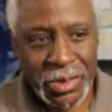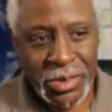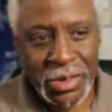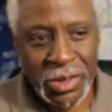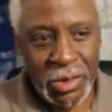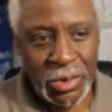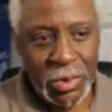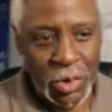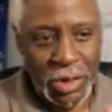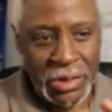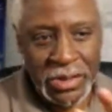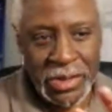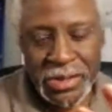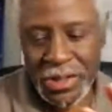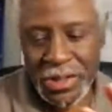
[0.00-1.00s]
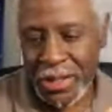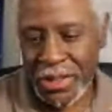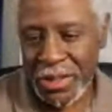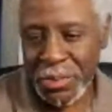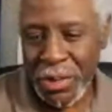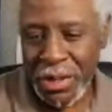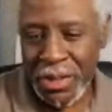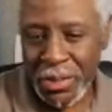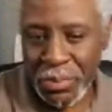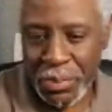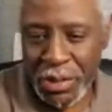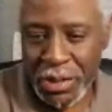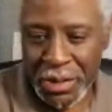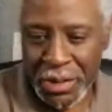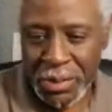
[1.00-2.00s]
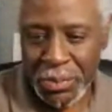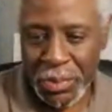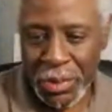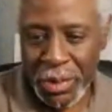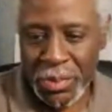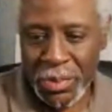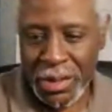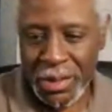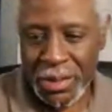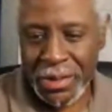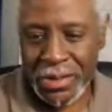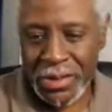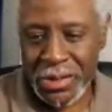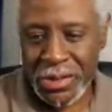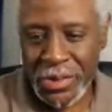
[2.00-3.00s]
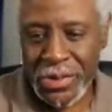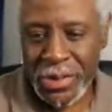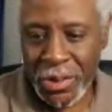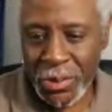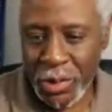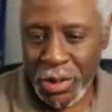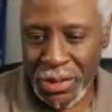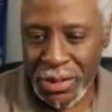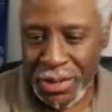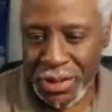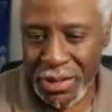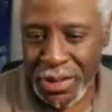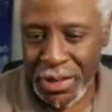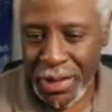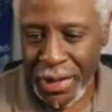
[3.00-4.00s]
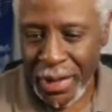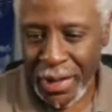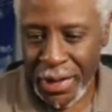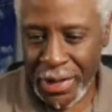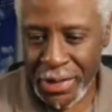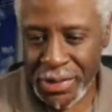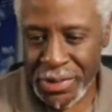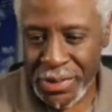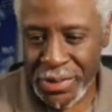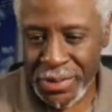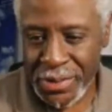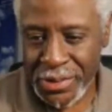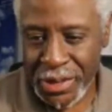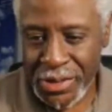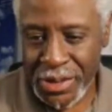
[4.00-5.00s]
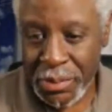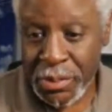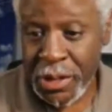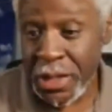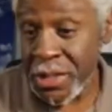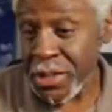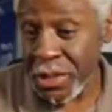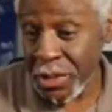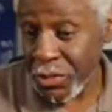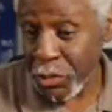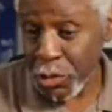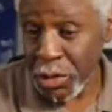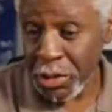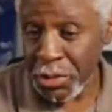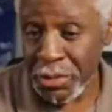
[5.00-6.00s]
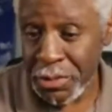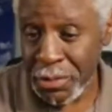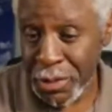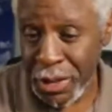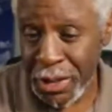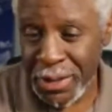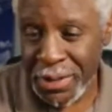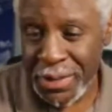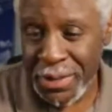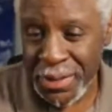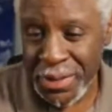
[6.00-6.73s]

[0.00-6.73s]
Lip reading: don't want the site to be completely public until someone has done some testing for you, right?